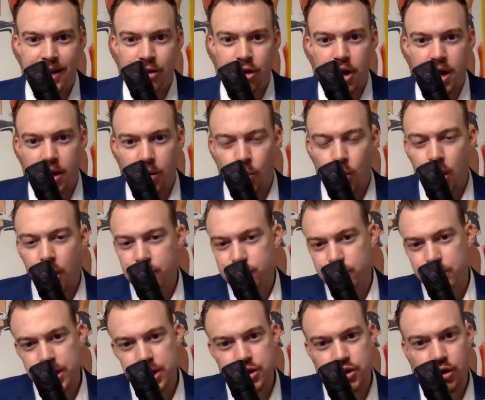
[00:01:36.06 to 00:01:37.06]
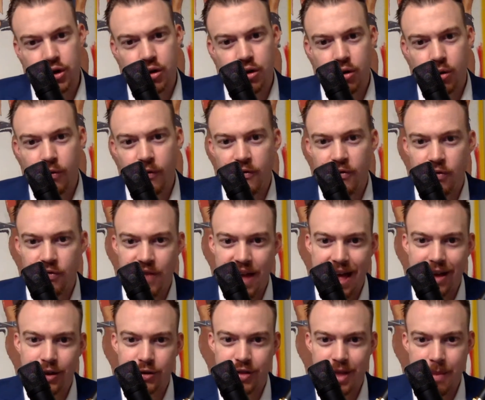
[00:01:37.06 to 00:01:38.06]
Wall Street Journal
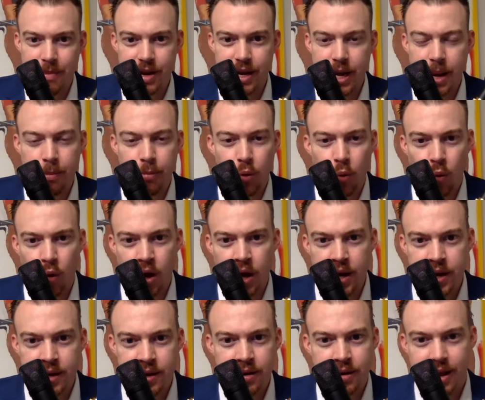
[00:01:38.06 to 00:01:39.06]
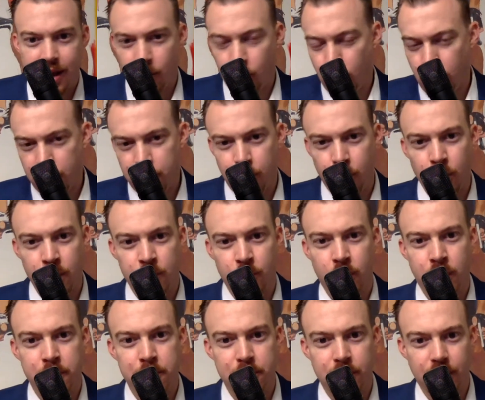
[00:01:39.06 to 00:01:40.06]
valued them at number 1 at
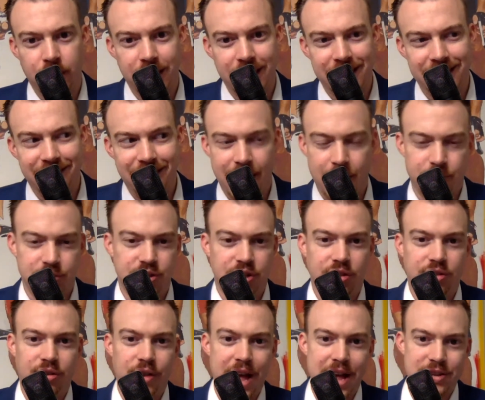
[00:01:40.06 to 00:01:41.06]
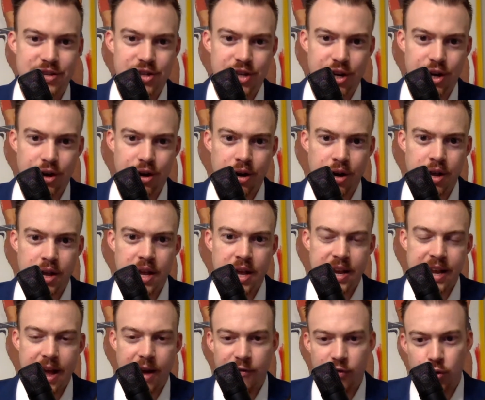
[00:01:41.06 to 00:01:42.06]
$1.1 billion, and that was just last year.
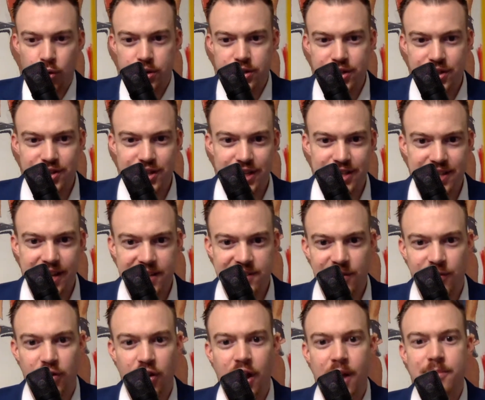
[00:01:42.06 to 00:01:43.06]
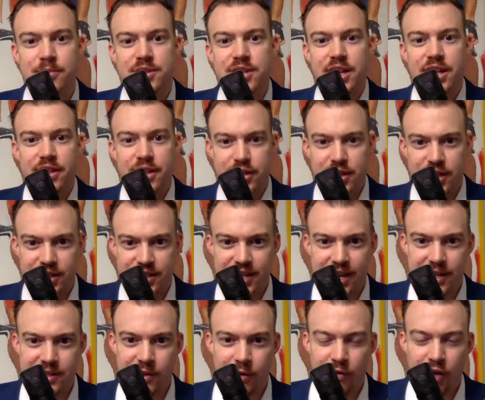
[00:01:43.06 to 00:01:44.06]
Now, of course, the success of Clemson, the
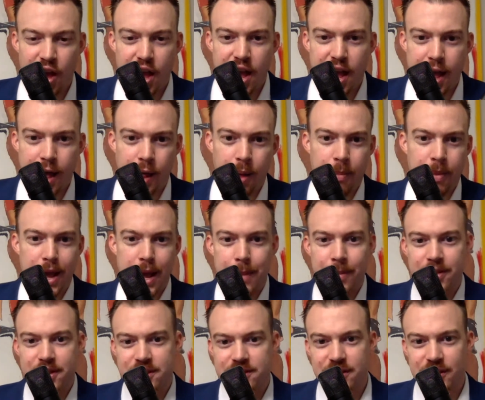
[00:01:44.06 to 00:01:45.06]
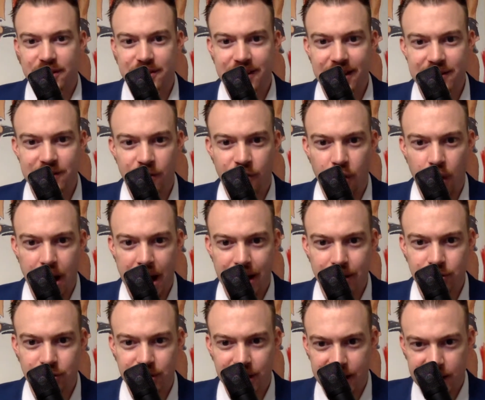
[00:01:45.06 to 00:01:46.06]
success of Alabama, the success of Ohio
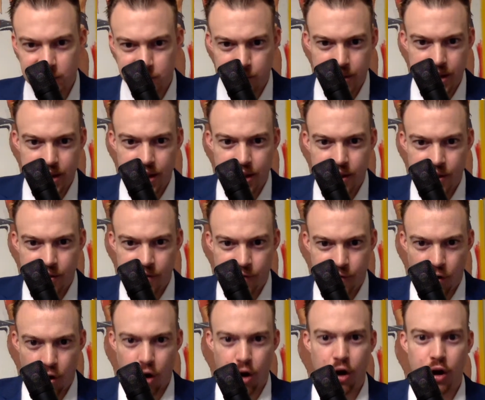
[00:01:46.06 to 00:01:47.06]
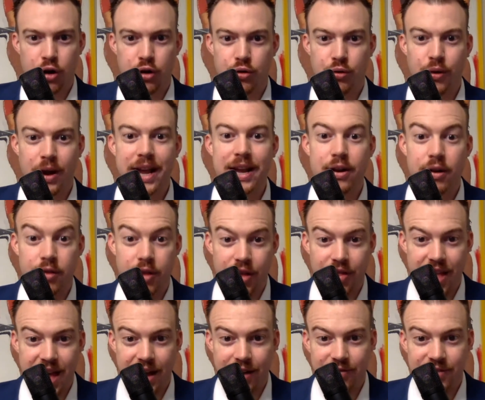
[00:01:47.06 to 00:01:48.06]
State has been far greater than
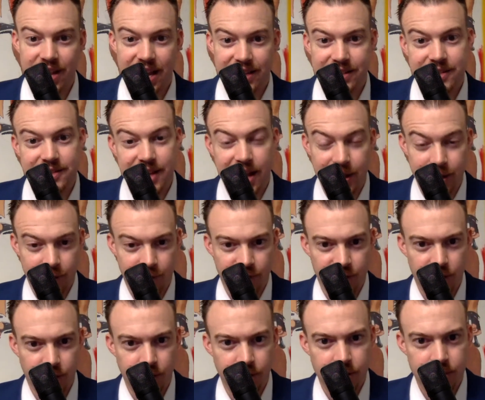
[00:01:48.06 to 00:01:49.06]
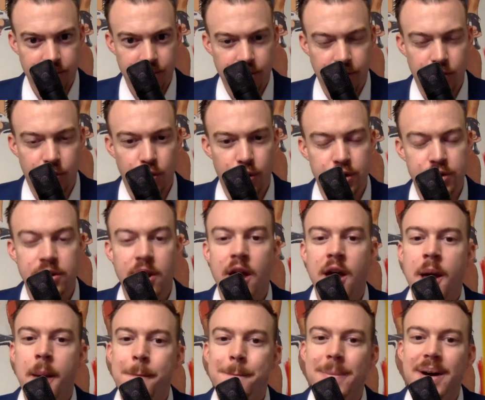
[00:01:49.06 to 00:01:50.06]
that of Texas on the field, of course.
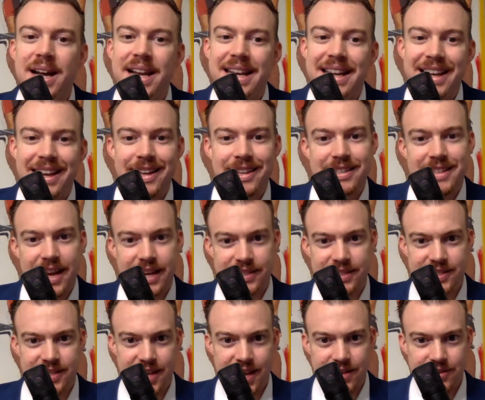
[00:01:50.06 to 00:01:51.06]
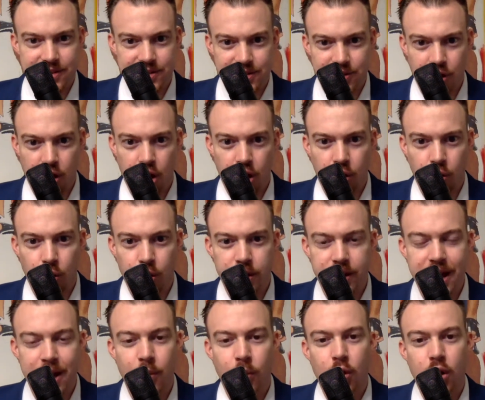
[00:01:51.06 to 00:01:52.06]
But Texas has its Longhorn
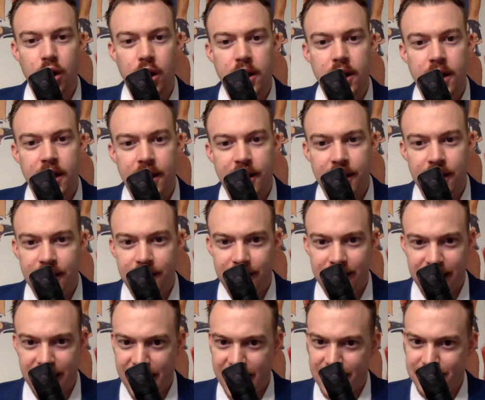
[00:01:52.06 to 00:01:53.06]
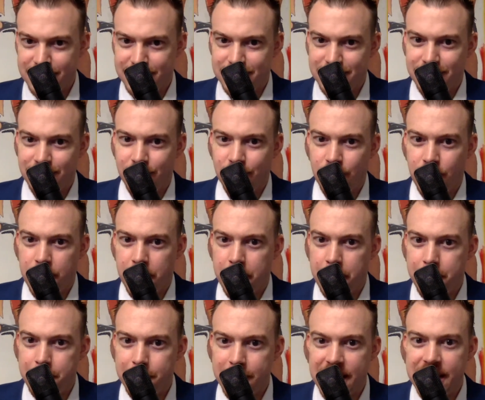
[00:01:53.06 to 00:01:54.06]
Network. It has
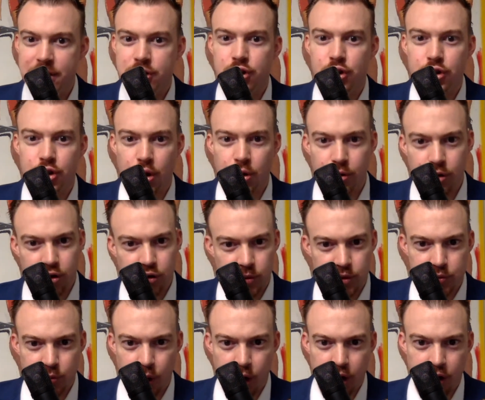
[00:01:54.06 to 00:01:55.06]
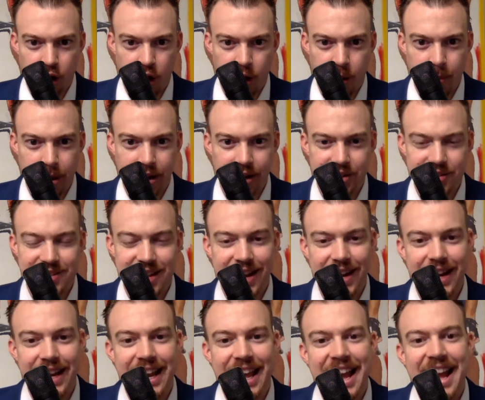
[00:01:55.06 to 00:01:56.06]
major donors, which we're going to talk about in a
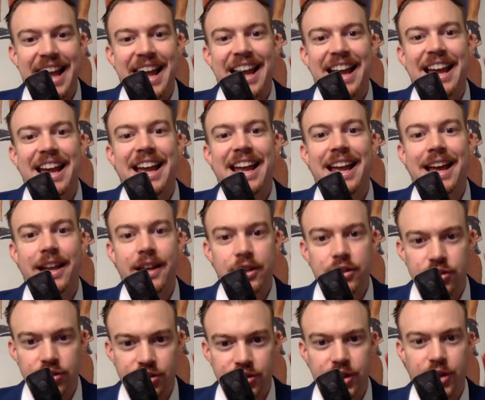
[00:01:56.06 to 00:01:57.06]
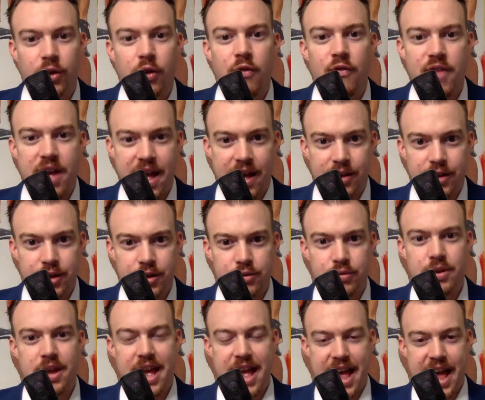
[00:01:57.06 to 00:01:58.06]
second, and it's still
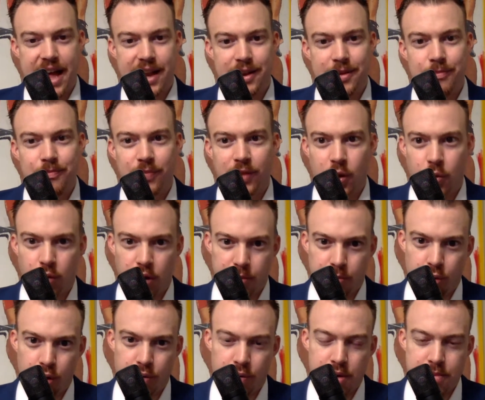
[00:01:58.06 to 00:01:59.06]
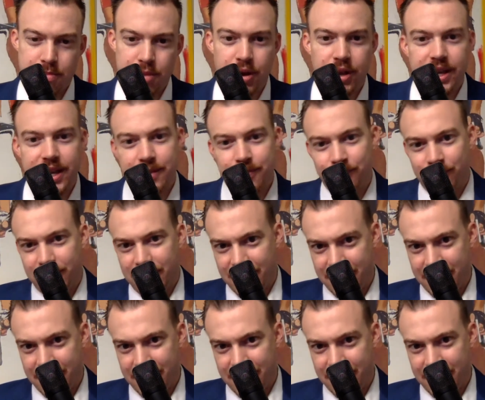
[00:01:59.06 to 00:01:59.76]
valued at $1.1 billion.